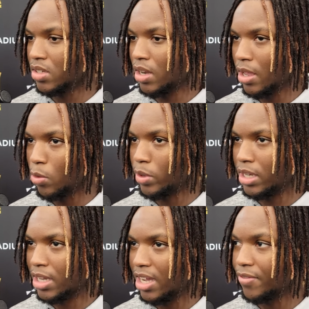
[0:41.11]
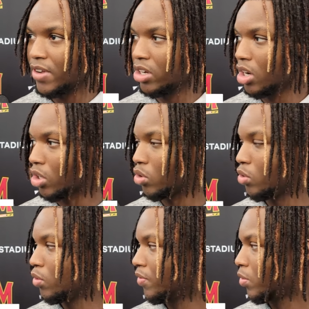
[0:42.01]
and we kind of found our groove,